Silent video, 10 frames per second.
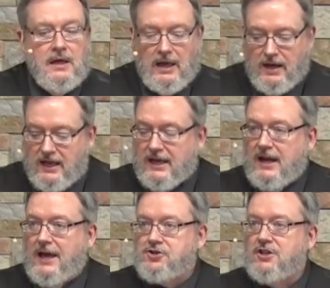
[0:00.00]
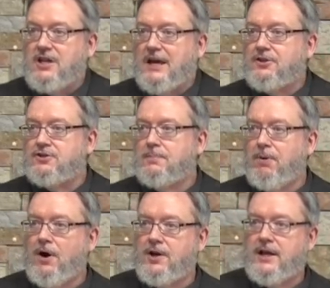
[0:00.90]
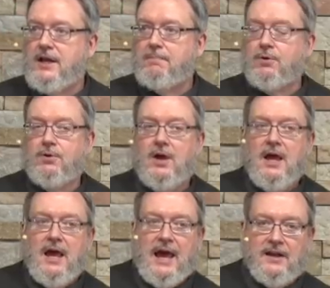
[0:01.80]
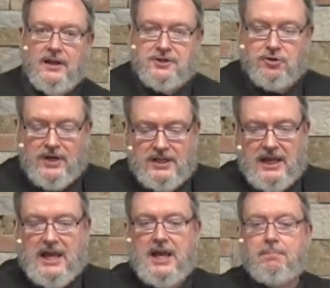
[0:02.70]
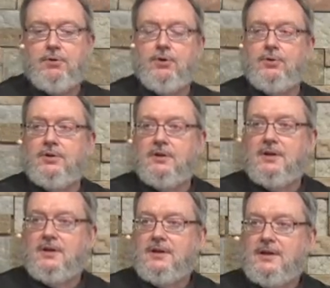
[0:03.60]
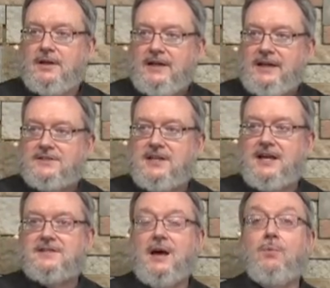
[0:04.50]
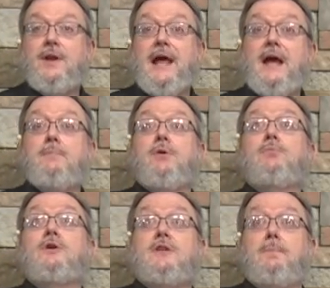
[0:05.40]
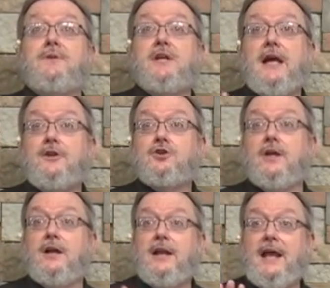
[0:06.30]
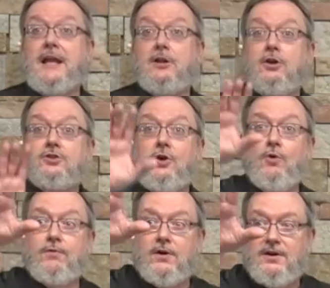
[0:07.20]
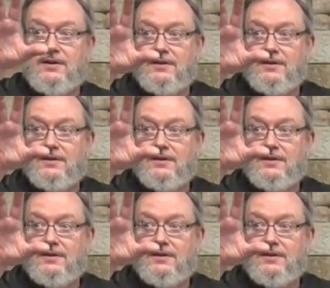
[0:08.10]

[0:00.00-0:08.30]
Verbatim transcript: And he can actually take this apart in Hebrew. And literally in the Hebrew, it says that when Abram looked up at the angel and, and he looked over,